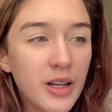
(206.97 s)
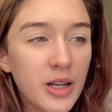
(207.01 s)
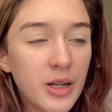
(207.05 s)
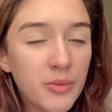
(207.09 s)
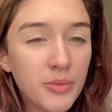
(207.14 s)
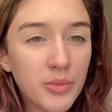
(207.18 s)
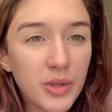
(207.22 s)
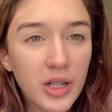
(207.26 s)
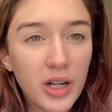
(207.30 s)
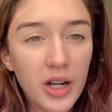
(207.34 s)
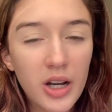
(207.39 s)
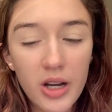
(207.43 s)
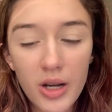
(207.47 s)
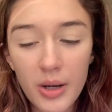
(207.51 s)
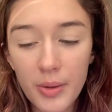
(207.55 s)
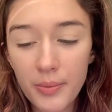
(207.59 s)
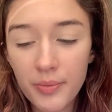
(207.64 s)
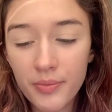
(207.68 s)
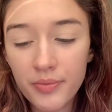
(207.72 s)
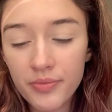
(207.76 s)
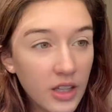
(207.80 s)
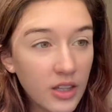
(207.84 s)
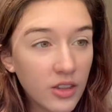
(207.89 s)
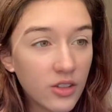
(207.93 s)
But
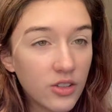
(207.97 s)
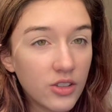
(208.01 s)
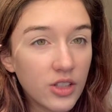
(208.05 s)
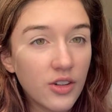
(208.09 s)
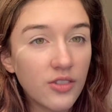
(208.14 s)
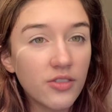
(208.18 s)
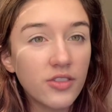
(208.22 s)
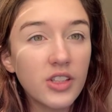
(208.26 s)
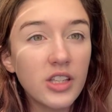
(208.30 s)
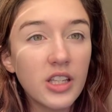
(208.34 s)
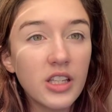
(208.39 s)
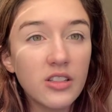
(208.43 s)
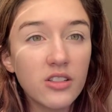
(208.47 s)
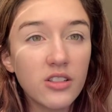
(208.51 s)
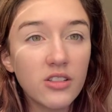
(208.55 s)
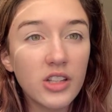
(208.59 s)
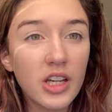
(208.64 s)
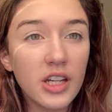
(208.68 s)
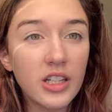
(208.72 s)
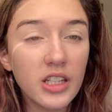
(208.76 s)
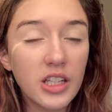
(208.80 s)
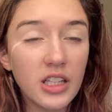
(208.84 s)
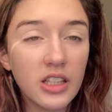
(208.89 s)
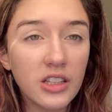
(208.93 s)
there definitely is a
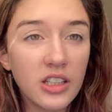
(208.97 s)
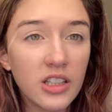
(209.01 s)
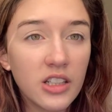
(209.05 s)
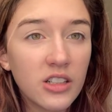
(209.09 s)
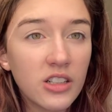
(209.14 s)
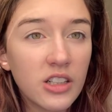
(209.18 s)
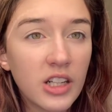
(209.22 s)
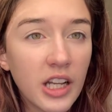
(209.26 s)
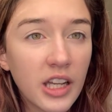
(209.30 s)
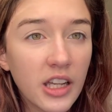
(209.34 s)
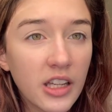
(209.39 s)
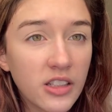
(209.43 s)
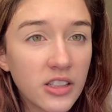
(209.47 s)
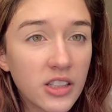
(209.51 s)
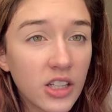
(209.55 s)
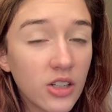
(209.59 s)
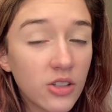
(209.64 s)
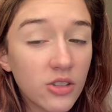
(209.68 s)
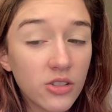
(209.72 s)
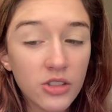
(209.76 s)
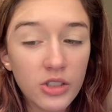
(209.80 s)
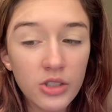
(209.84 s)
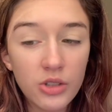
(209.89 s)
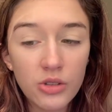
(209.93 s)
lot in there, and I can tell
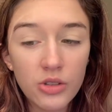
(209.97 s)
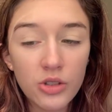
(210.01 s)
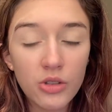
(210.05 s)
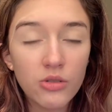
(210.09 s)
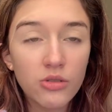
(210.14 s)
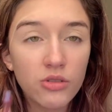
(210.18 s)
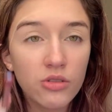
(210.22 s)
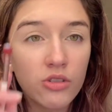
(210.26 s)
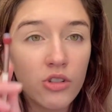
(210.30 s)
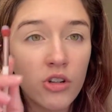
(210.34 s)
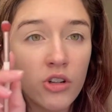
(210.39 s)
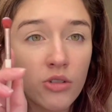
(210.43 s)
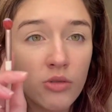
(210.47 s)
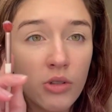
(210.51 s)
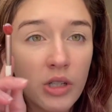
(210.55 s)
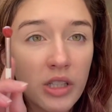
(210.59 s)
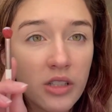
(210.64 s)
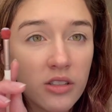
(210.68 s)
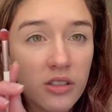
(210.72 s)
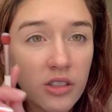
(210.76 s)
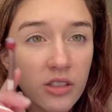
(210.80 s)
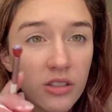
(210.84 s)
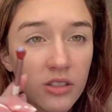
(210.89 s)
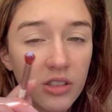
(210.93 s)
a little goes a long way
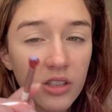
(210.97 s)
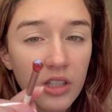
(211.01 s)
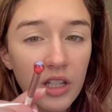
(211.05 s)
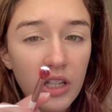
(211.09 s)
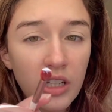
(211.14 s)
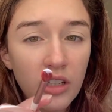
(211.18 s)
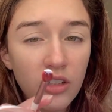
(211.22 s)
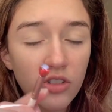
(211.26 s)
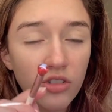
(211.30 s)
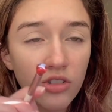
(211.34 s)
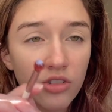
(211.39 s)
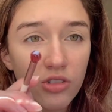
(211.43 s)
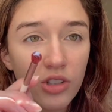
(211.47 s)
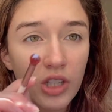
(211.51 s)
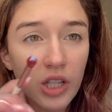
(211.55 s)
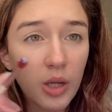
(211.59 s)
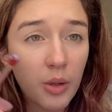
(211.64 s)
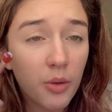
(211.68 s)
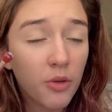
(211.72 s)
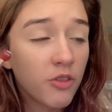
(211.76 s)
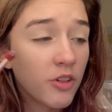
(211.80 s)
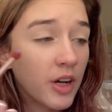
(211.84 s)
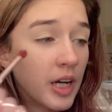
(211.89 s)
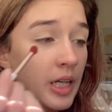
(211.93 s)
since it is just like a
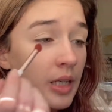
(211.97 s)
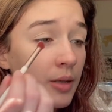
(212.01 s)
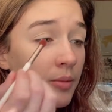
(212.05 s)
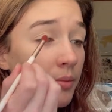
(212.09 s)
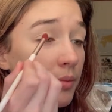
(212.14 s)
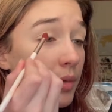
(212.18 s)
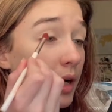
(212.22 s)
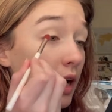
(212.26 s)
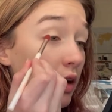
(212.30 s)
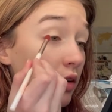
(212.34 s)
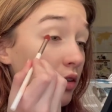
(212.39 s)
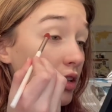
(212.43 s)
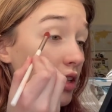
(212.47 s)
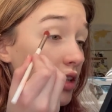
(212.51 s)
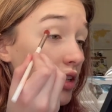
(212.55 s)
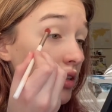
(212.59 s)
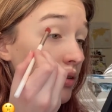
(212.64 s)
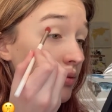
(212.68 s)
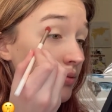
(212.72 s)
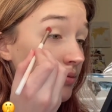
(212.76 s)
fine powder.